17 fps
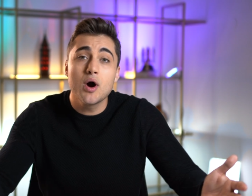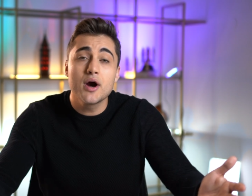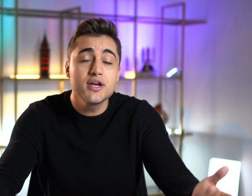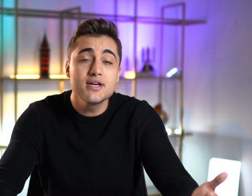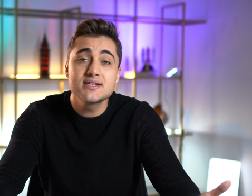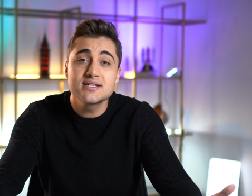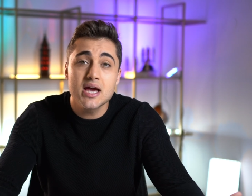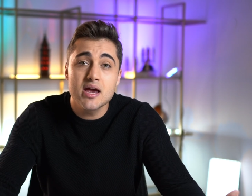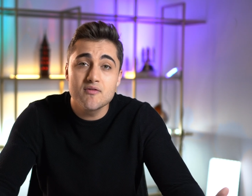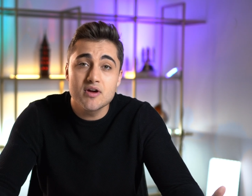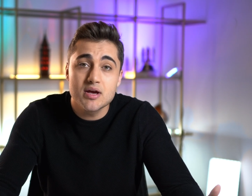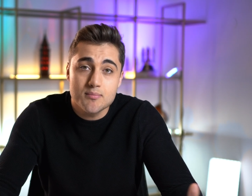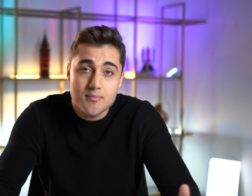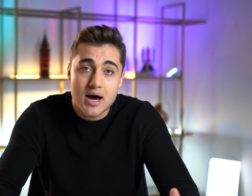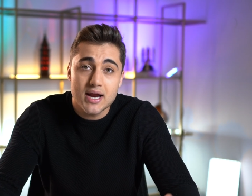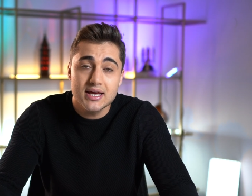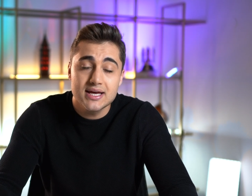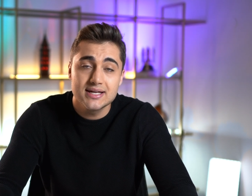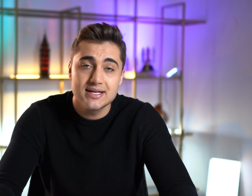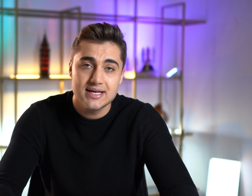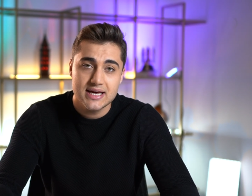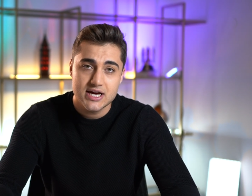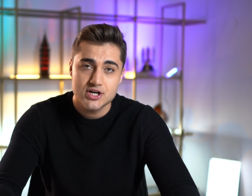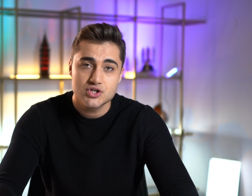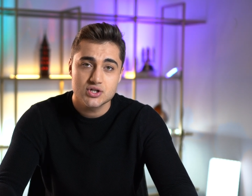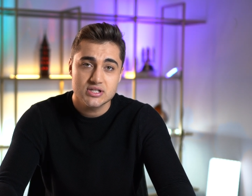are you saving money in
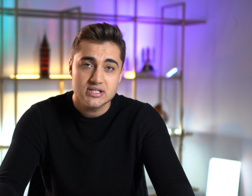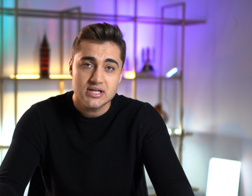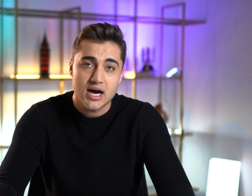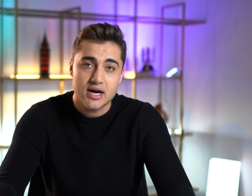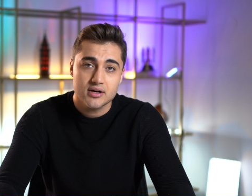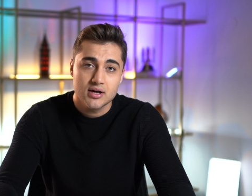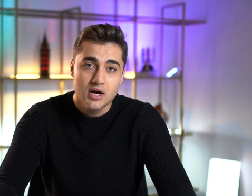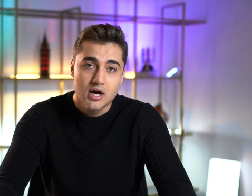the Asian side?